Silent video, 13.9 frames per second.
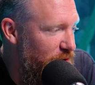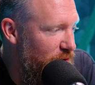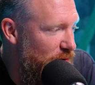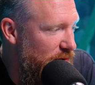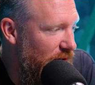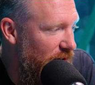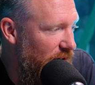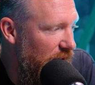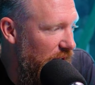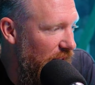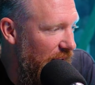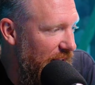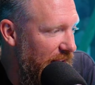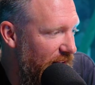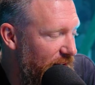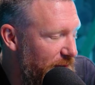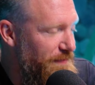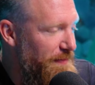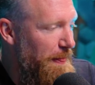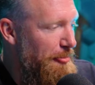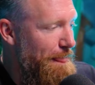to like,
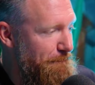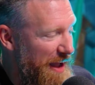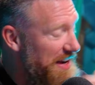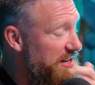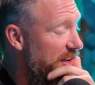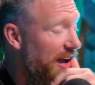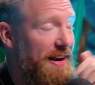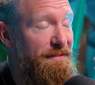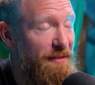I just got